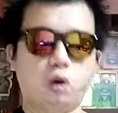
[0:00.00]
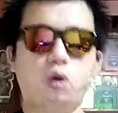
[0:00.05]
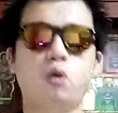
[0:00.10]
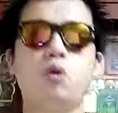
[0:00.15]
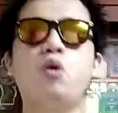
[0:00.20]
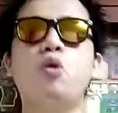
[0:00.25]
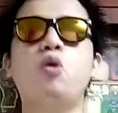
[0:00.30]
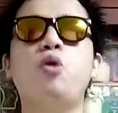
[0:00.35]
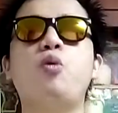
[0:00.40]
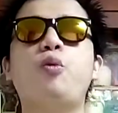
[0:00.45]

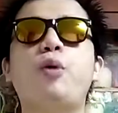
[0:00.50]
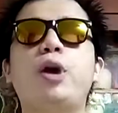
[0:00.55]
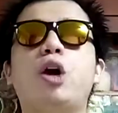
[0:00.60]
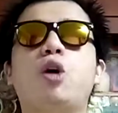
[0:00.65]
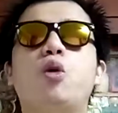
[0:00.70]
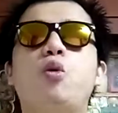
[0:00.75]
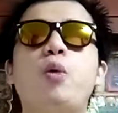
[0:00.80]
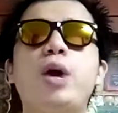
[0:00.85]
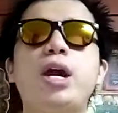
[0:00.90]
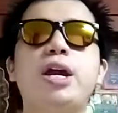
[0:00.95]
who
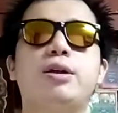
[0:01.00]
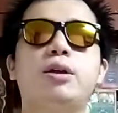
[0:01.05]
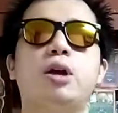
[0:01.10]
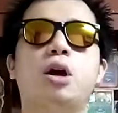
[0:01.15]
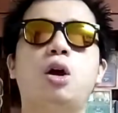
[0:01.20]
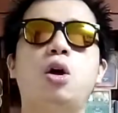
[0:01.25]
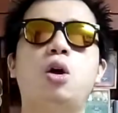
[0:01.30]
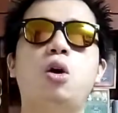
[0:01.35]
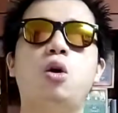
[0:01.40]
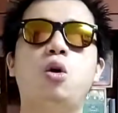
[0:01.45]
will win?
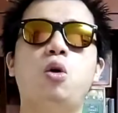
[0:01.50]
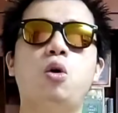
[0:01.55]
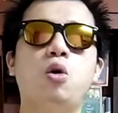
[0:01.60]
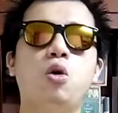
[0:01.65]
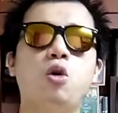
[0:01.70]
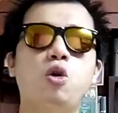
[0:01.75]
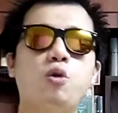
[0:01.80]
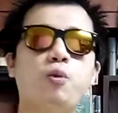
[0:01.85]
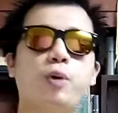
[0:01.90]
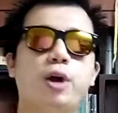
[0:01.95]

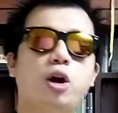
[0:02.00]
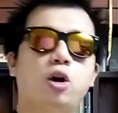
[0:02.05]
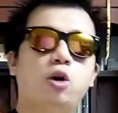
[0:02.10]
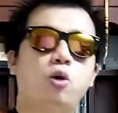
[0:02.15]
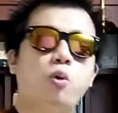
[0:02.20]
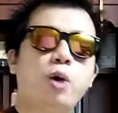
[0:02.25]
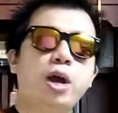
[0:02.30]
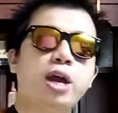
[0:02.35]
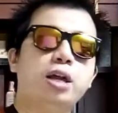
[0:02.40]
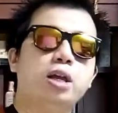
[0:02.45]
Who will
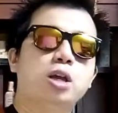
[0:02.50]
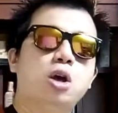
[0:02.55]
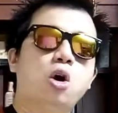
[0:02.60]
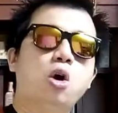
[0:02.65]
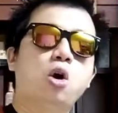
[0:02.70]
win?